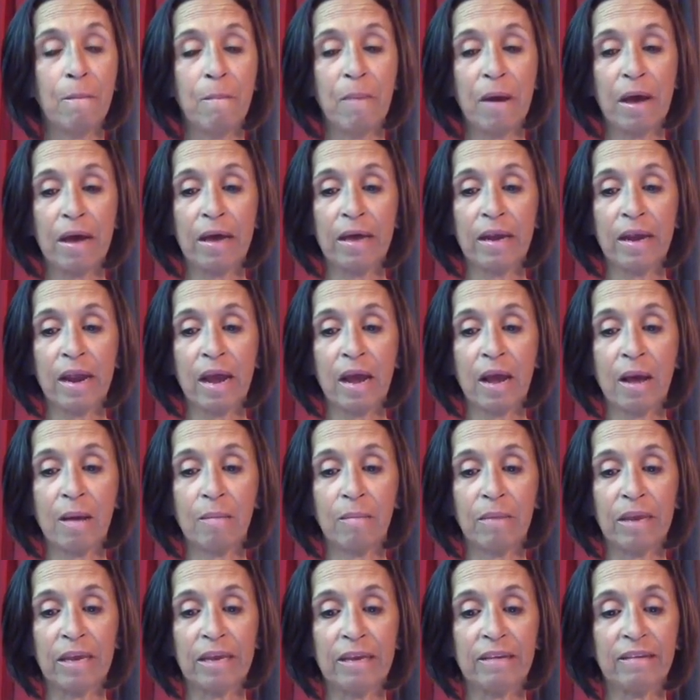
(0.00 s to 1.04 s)
but
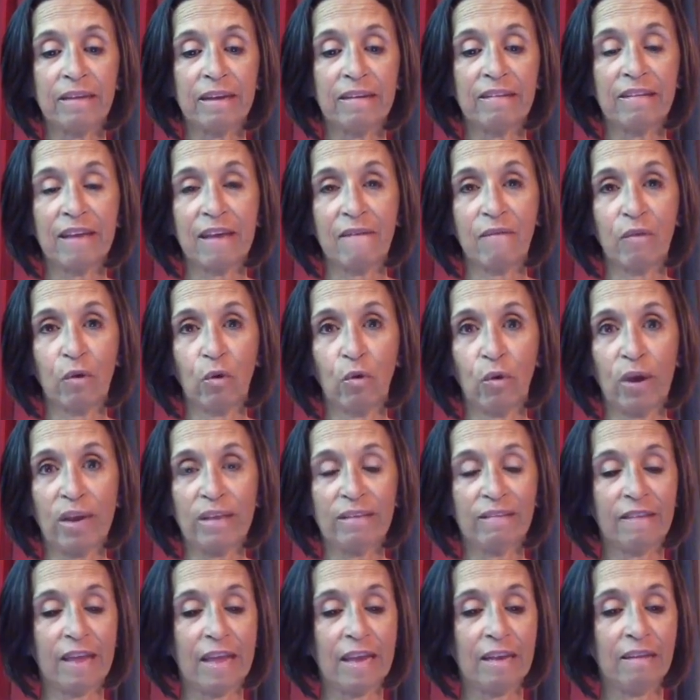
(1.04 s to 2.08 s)
um, it does have a
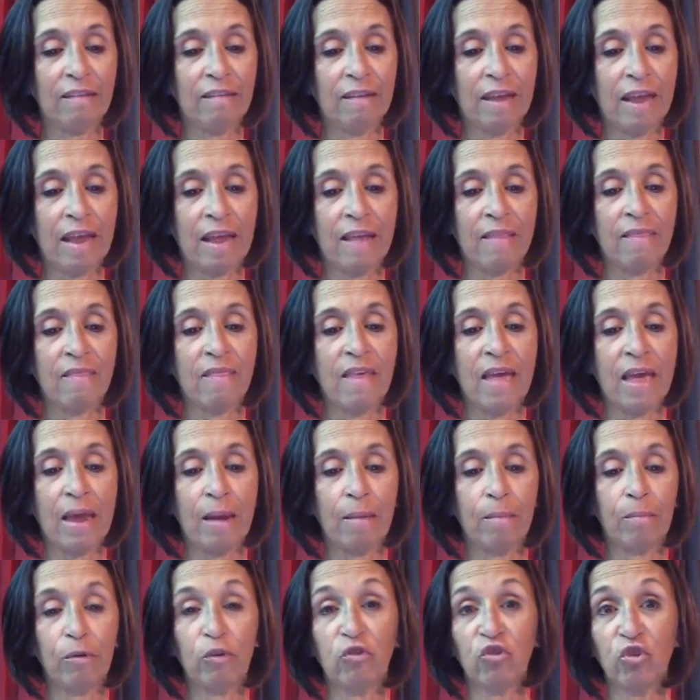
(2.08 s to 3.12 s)
great scent, and
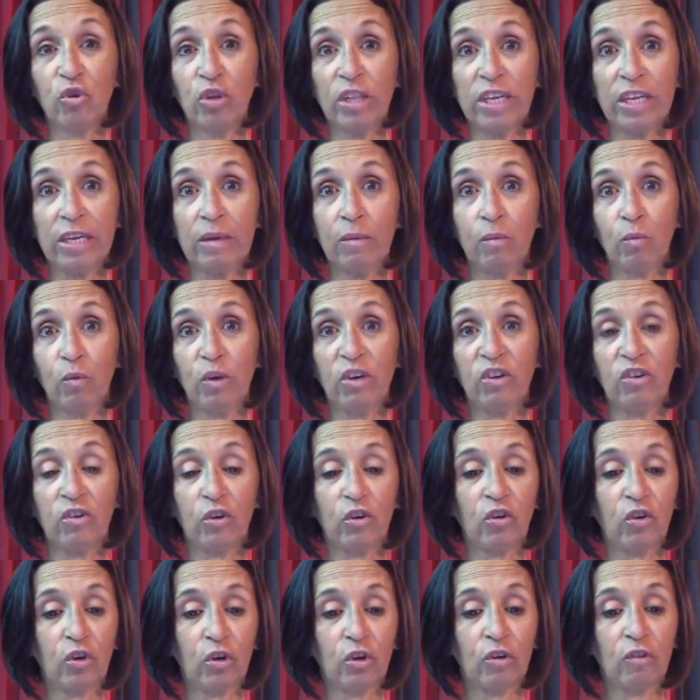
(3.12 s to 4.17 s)
then patchouli, which
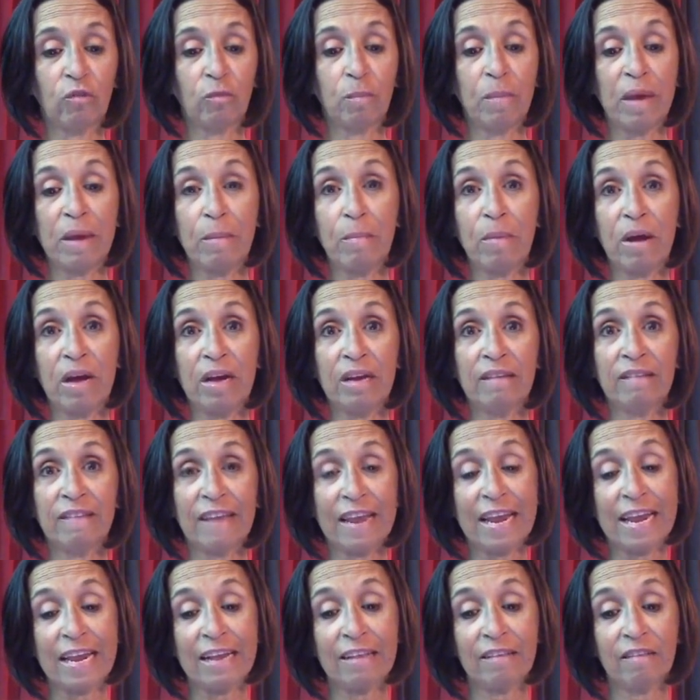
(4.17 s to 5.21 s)
deters bed bugs,
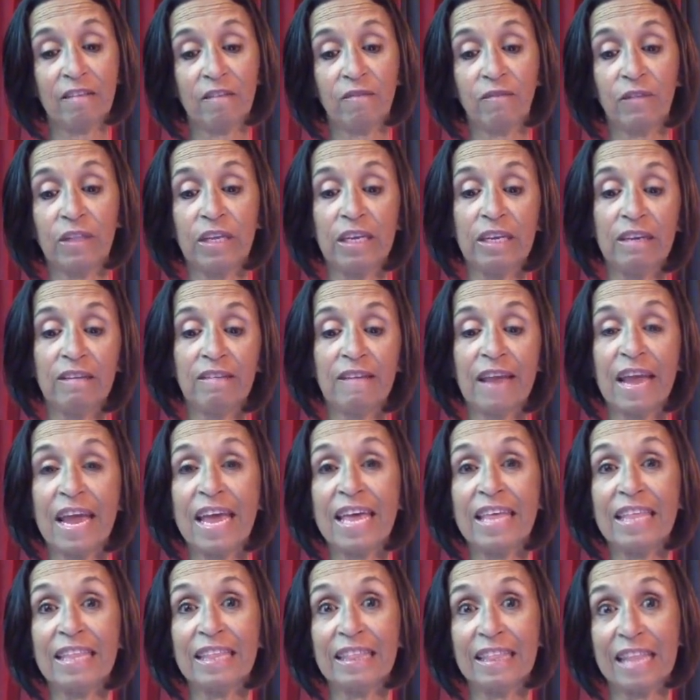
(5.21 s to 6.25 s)
ants, fleas,
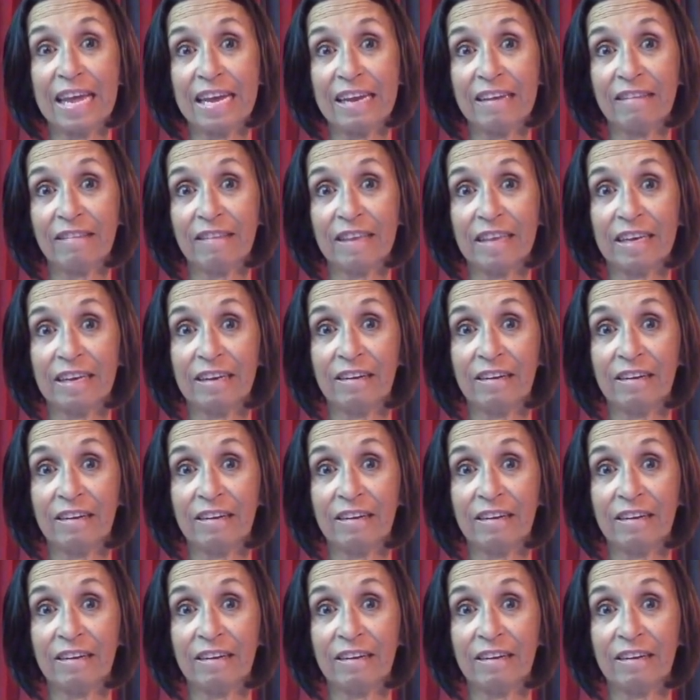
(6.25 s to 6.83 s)
and lice, in